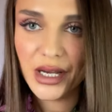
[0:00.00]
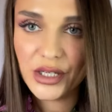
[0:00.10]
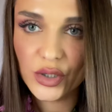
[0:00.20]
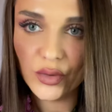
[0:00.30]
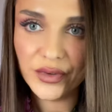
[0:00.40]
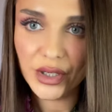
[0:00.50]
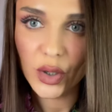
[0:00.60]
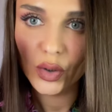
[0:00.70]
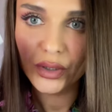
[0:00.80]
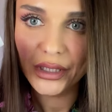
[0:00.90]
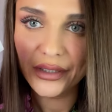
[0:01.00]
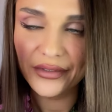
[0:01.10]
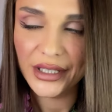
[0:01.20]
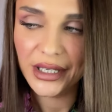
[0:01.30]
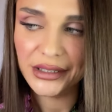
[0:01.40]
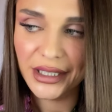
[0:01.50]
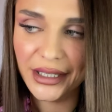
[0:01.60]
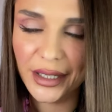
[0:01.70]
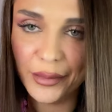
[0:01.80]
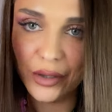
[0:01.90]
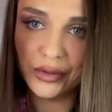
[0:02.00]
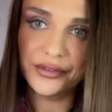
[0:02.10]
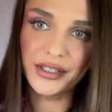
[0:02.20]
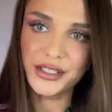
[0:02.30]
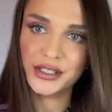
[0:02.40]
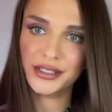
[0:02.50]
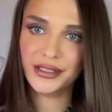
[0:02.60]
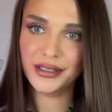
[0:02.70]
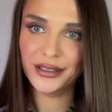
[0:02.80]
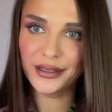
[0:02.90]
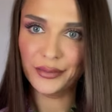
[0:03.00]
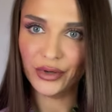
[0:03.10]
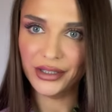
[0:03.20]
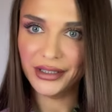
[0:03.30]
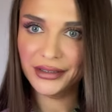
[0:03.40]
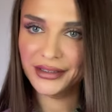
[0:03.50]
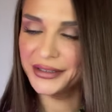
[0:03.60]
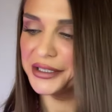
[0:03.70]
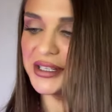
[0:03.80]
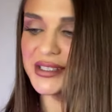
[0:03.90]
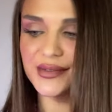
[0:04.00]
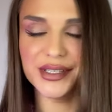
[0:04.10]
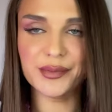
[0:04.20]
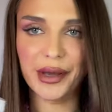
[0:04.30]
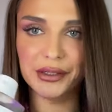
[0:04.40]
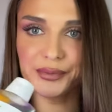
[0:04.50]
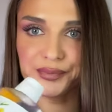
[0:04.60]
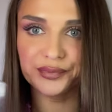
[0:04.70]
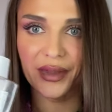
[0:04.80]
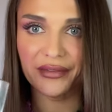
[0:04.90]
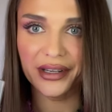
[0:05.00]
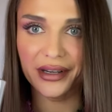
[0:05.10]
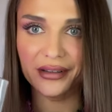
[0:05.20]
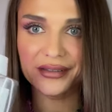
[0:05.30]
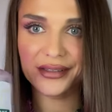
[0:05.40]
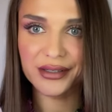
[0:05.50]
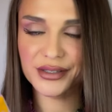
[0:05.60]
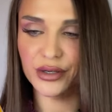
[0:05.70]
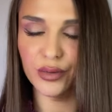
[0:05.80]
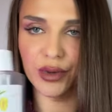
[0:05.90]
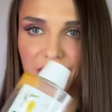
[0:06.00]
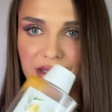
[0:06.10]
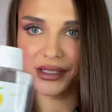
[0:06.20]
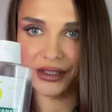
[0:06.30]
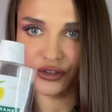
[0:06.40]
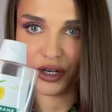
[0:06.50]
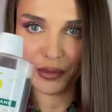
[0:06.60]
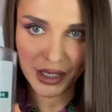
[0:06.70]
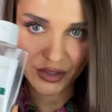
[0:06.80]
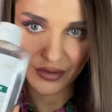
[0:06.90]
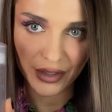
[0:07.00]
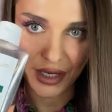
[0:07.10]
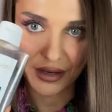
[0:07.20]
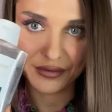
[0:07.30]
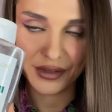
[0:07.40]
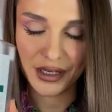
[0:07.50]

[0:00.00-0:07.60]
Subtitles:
So the only thing I like about this product is the smell, nothing else. So not recommend if you have